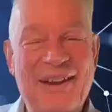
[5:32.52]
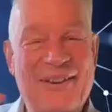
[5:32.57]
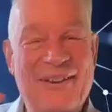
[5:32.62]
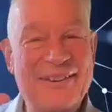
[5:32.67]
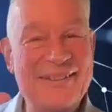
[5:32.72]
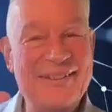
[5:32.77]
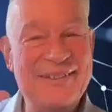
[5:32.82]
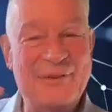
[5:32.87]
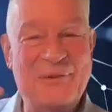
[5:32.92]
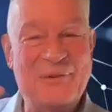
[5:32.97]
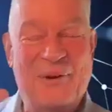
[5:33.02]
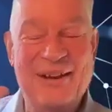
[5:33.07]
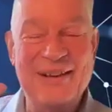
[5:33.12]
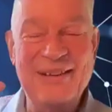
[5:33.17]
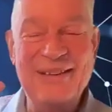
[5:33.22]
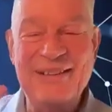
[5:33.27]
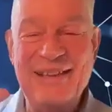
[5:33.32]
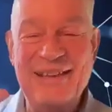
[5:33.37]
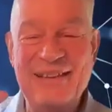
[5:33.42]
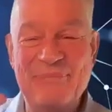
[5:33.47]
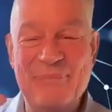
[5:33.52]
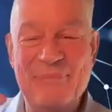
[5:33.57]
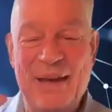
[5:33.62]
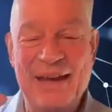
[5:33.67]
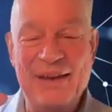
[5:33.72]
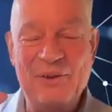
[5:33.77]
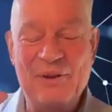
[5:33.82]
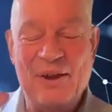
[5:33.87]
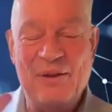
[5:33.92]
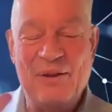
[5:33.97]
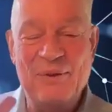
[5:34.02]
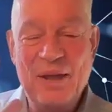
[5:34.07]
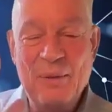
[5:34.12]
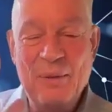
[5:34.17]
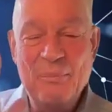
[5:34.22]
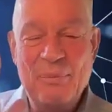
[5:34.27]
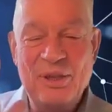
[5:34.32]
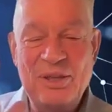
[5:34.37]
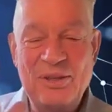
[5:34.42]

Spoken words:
had all this quantitative background, but